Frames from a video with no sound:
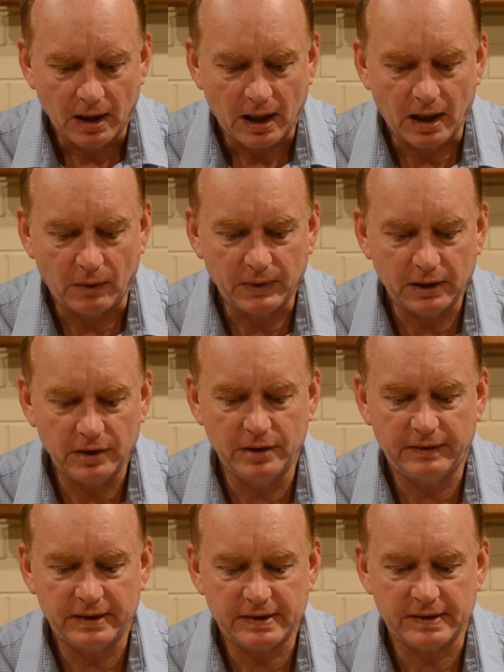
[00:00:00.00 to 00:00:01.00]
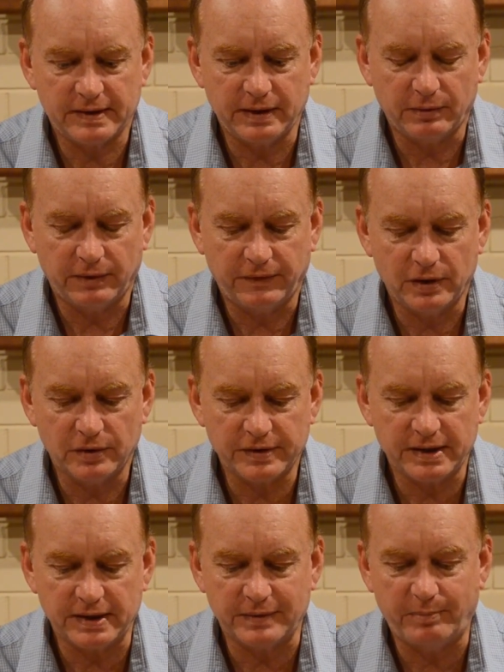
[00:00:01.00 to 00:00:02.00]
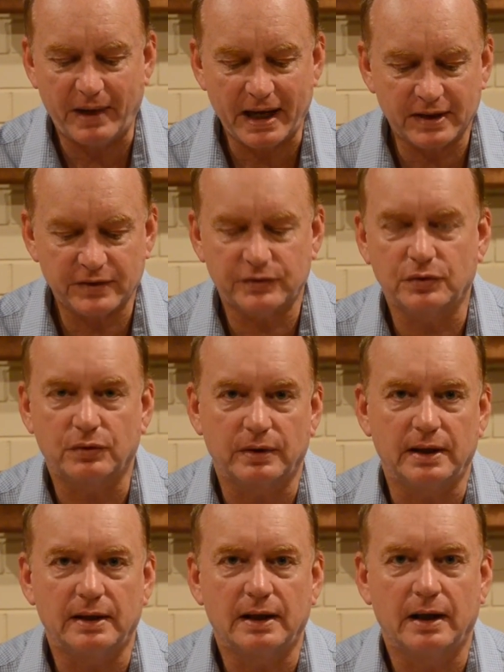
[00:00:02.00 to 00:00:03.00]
We learn this as he reveals his backstory